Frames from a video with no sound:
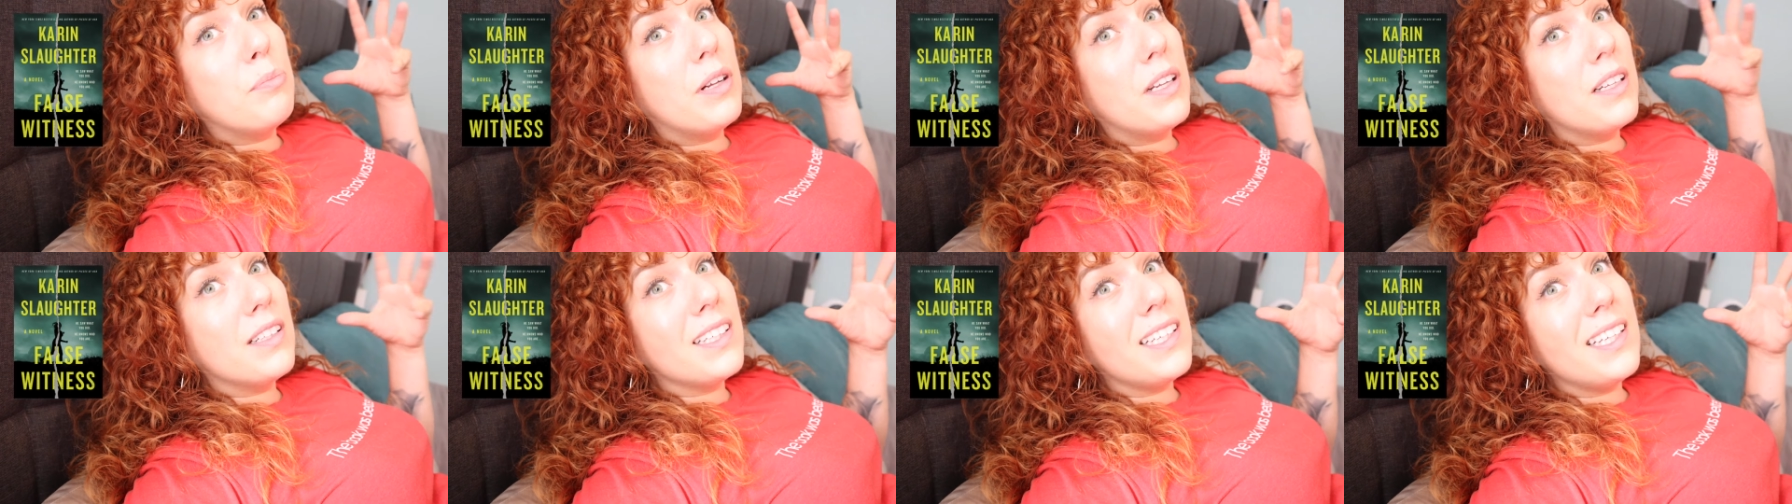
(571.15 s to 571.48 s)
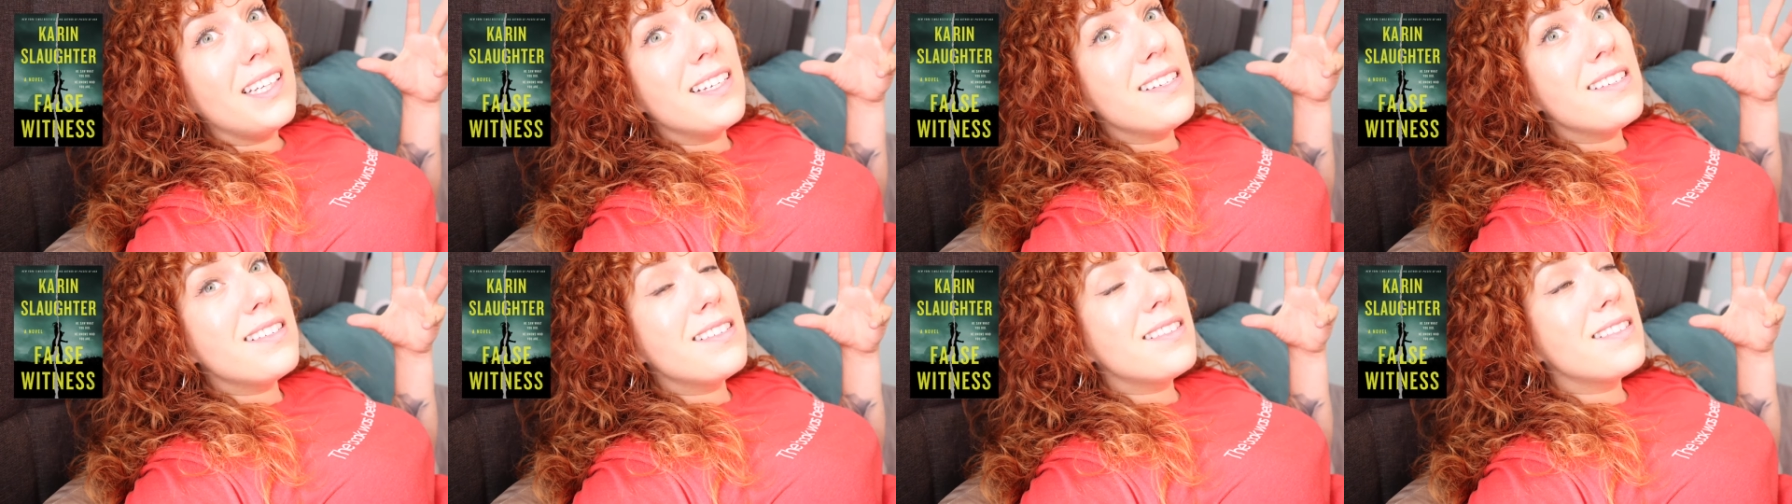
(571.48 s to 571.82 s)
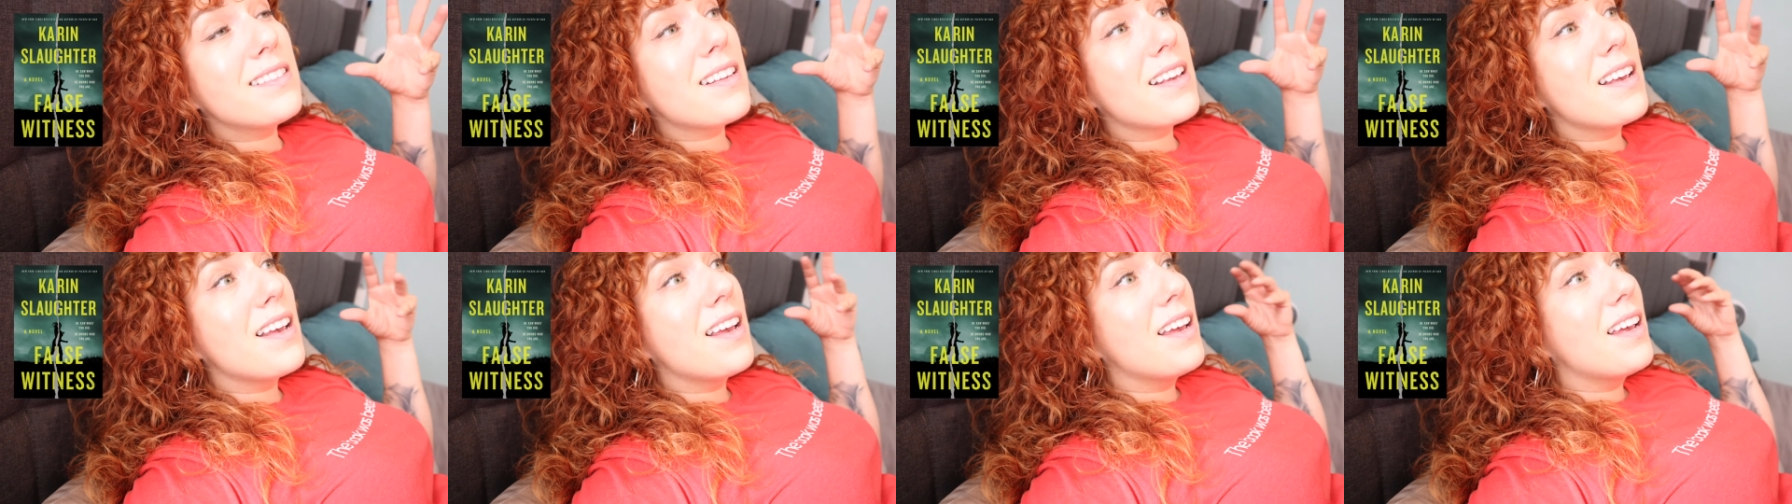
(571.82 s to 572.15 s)

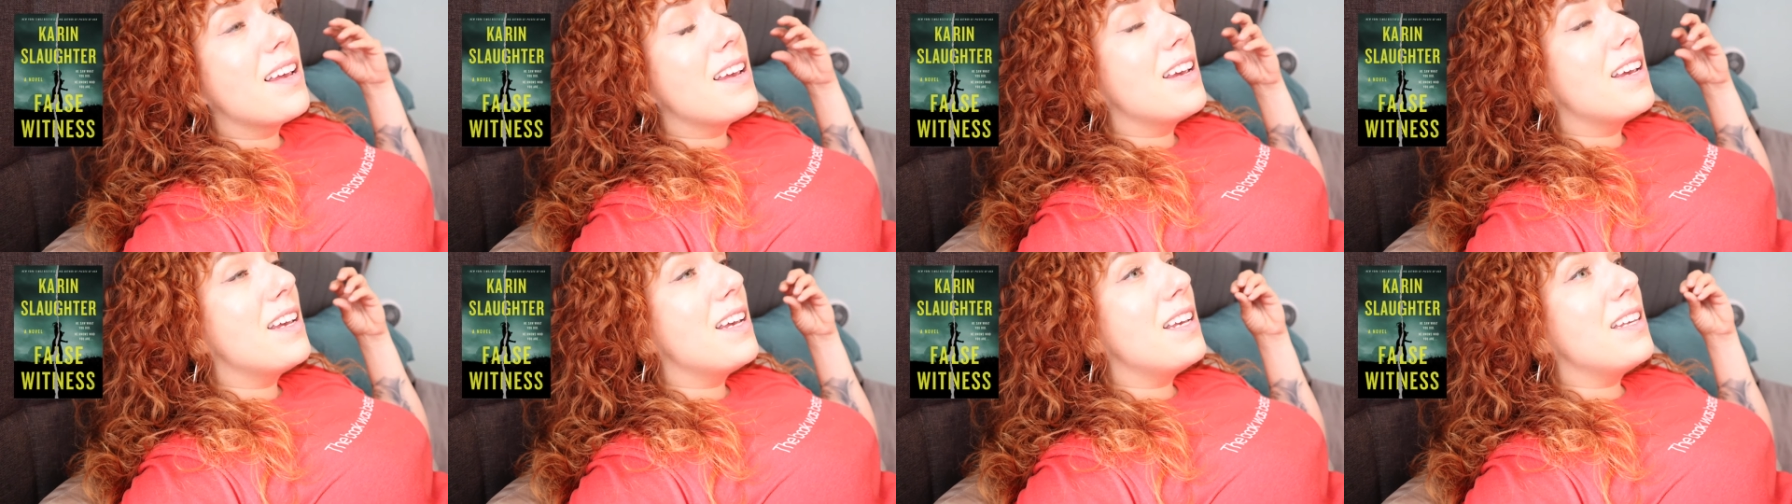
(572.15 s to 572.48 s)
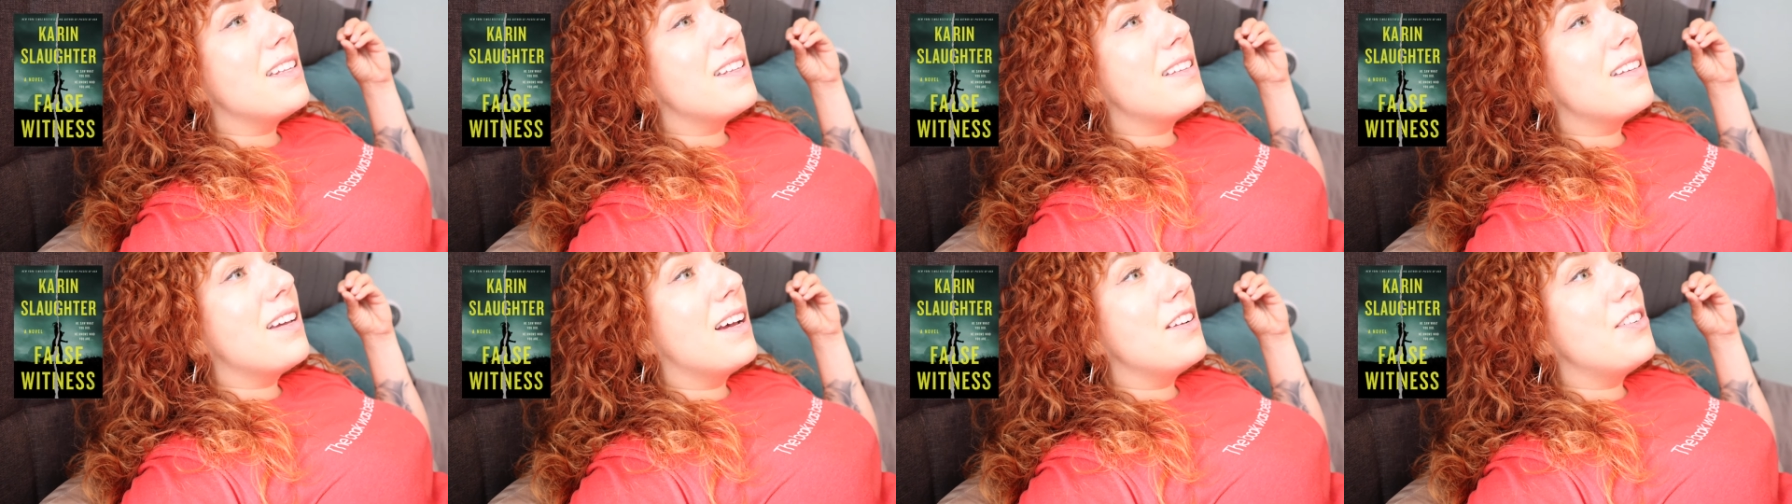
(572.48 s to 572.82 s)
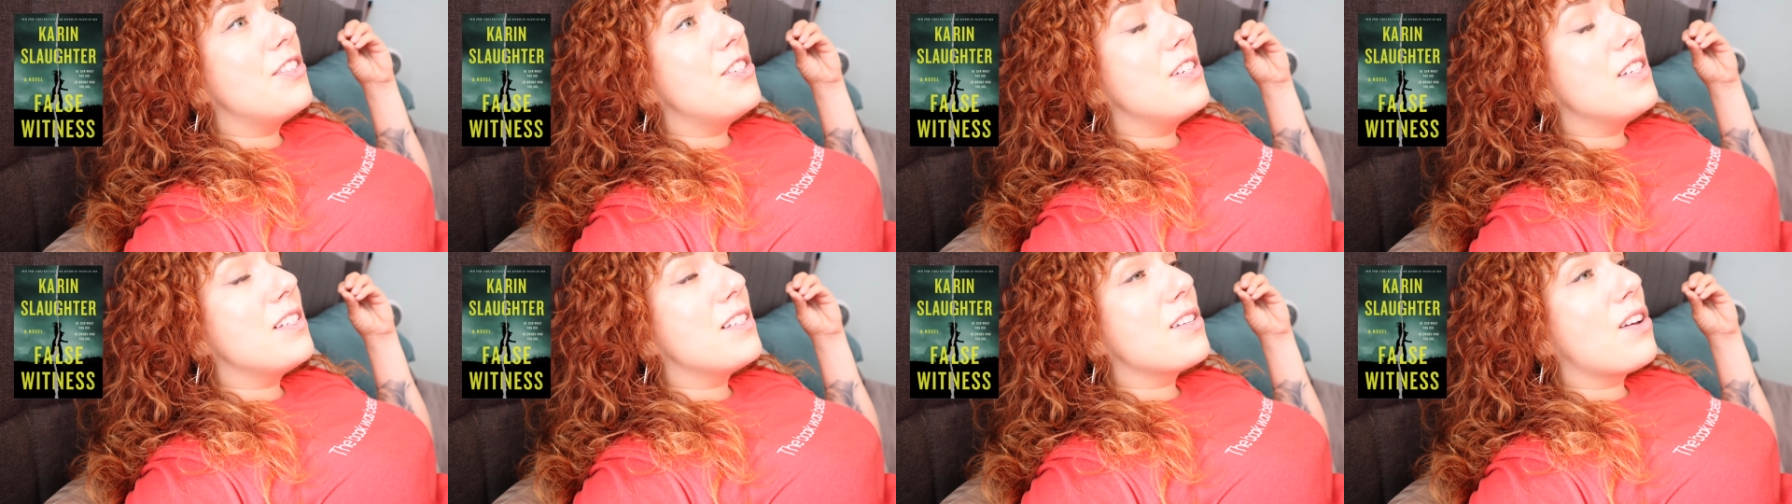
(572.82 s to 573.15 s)
police. It
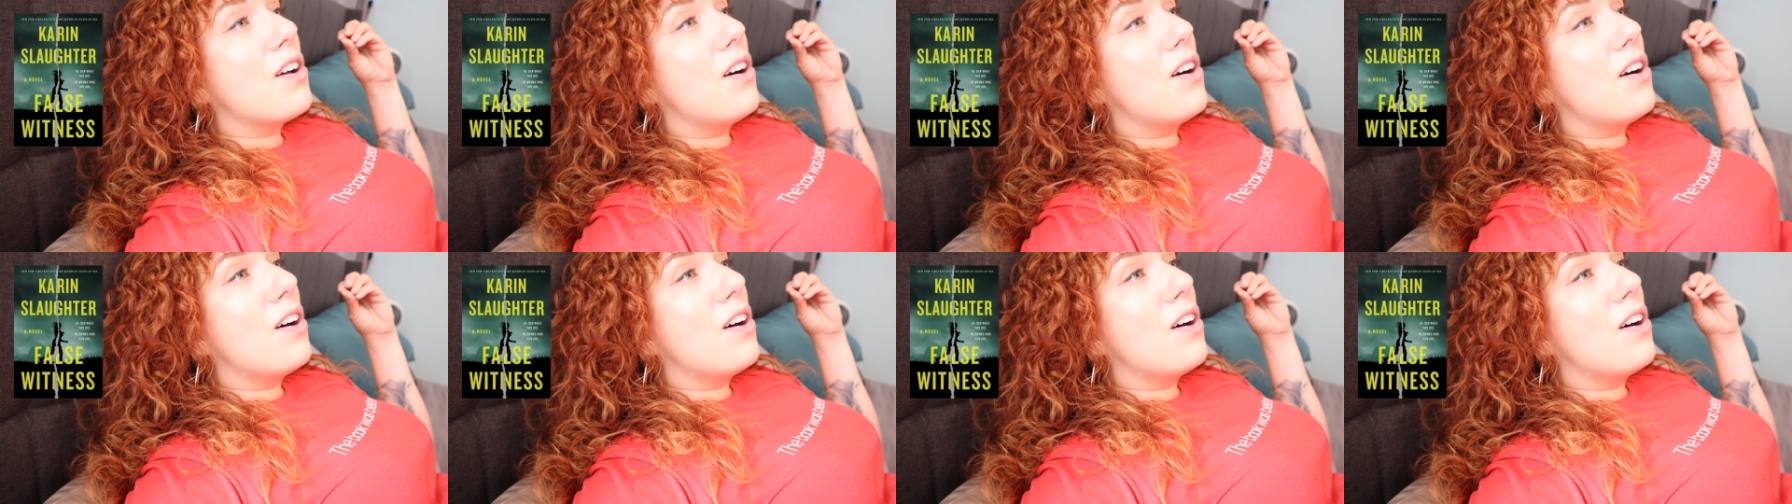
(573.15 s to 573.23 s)
touches